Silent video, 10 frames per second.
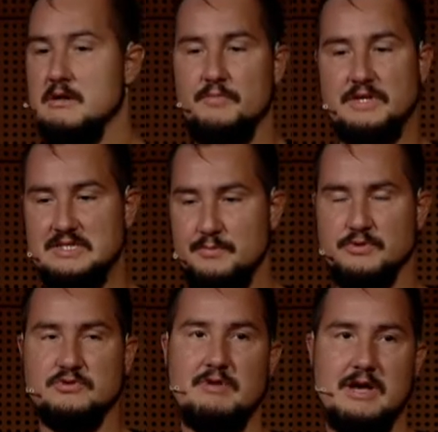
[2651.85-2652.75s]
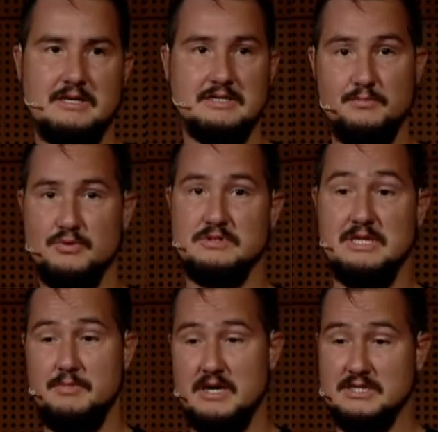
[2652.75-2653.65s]
That's simple to write, simple to
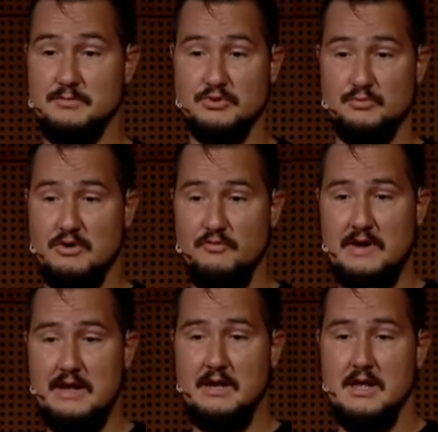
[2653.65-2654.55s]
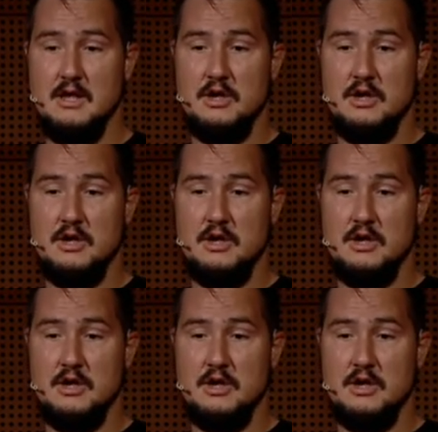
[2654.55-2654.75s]
debug, simple to profile.